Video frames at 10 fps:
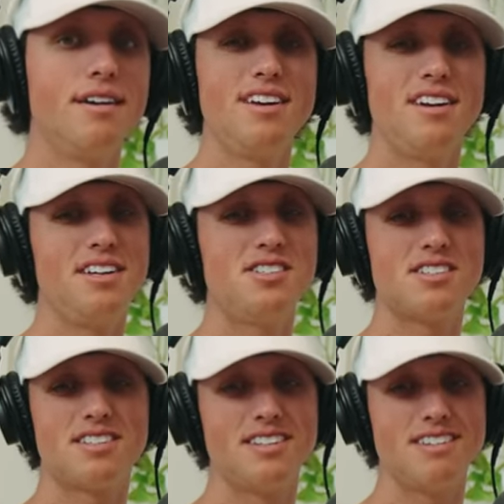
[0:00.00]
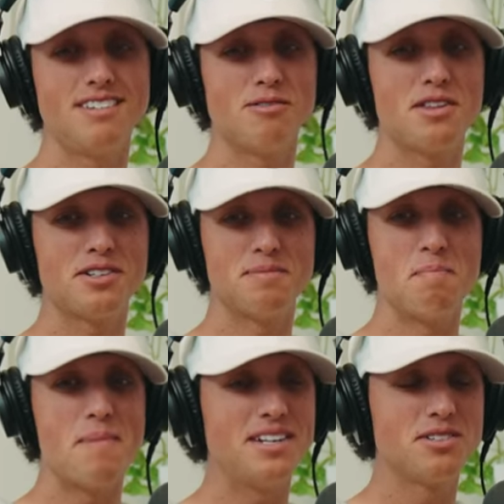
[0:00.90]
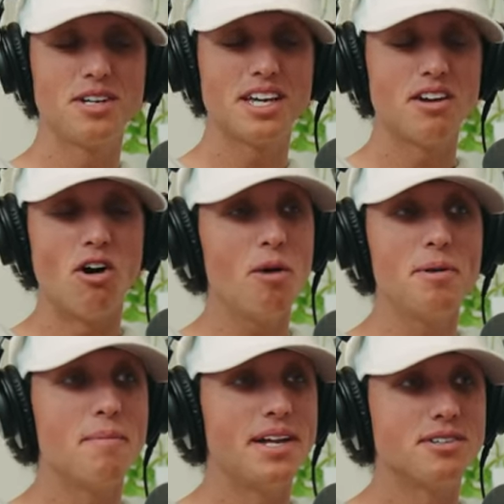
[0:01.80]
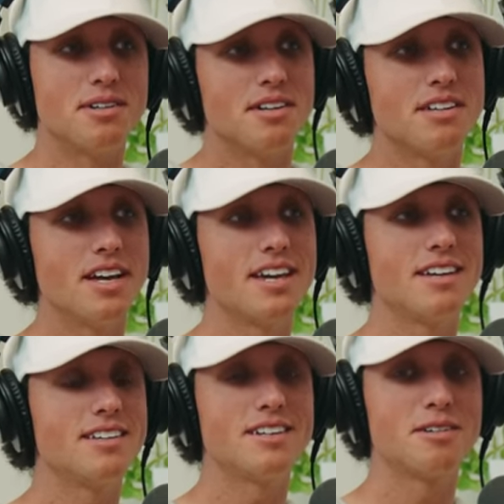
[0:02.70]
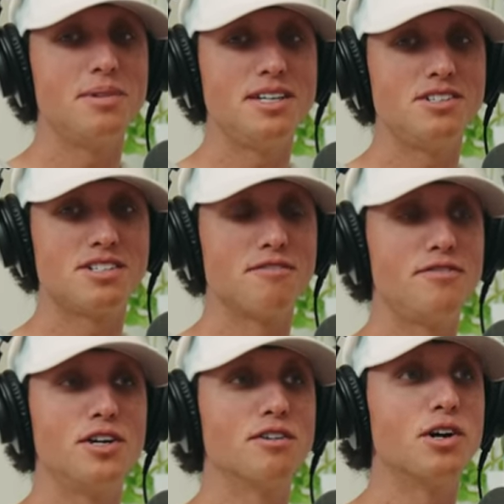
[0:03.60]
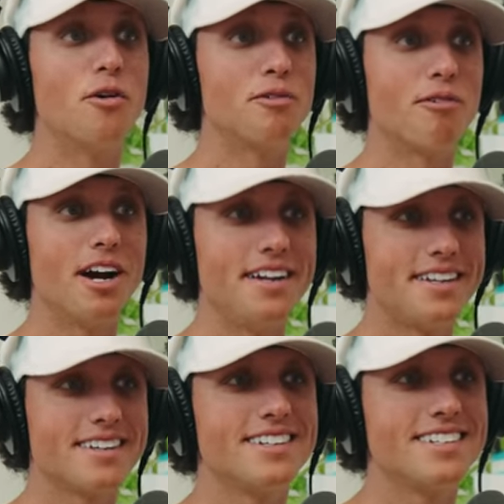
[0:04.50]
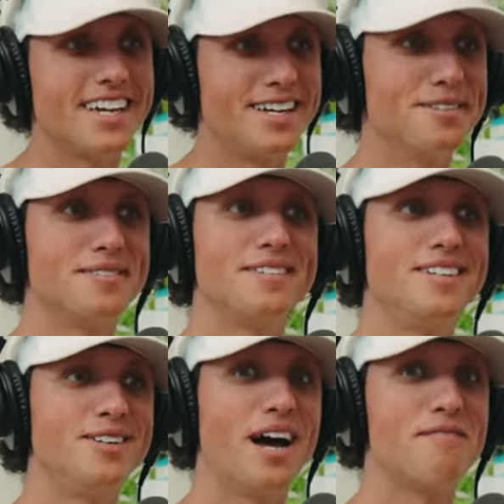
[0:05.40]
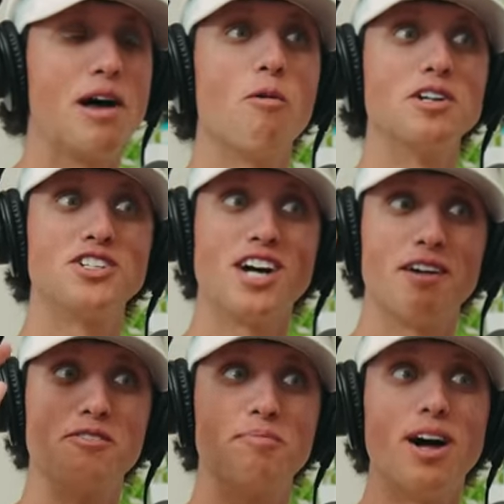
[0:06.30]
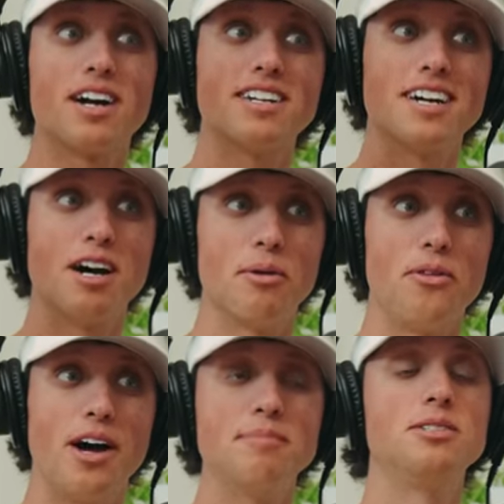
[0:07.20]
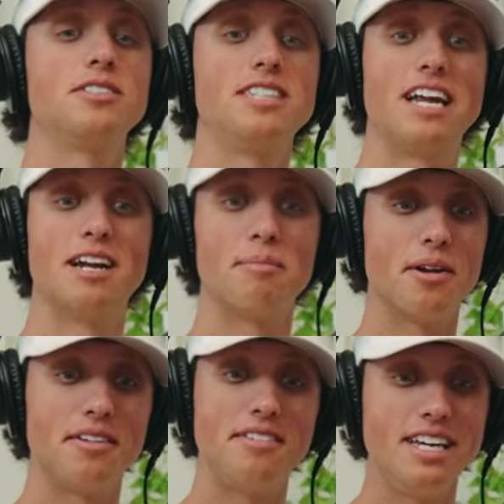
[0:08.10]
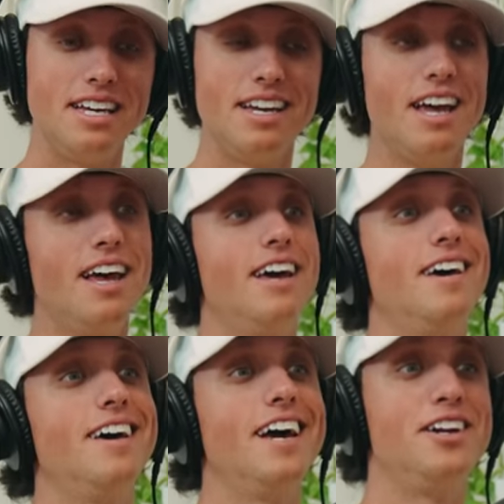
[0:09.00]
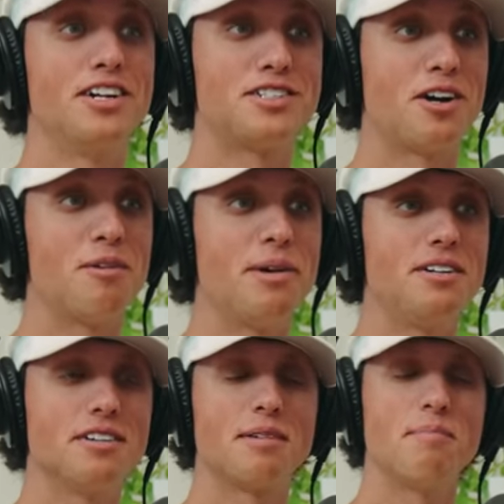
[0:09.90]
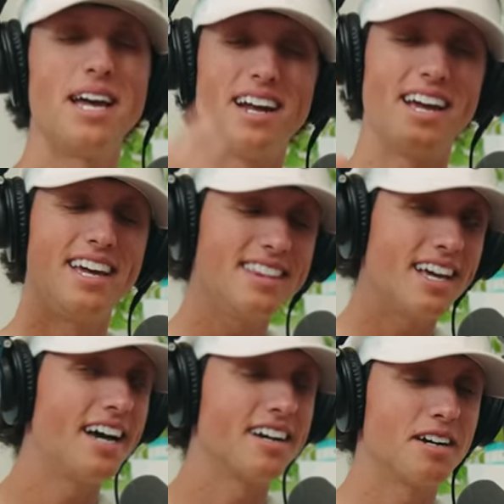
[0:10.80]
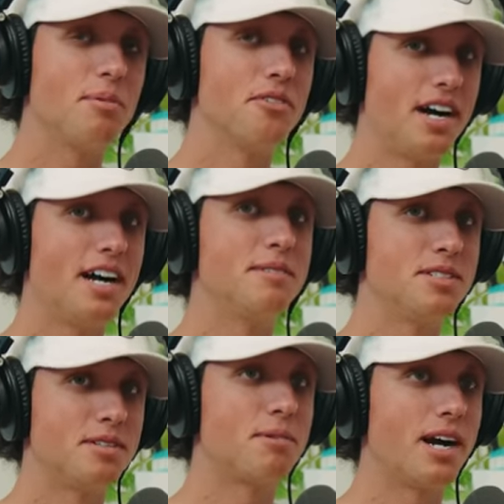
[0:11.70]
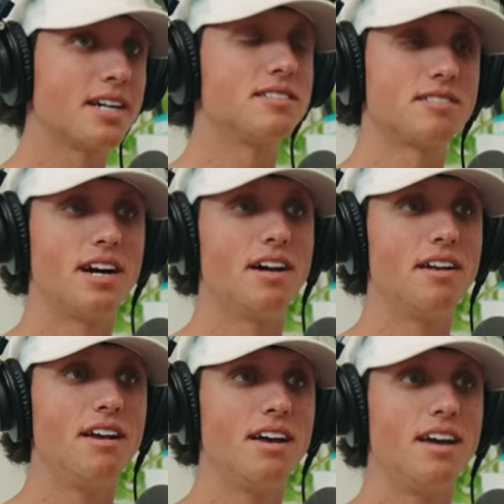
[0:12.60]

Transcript: you, you just whether it's mental, it can all be mental. Like there can be just a fear of going right. Like you're you have that one shot where you've blocked it a couple times, and you're standing up on a tee, and you're in a tournament, and you're like, man, I hit that a couple times in a practice round,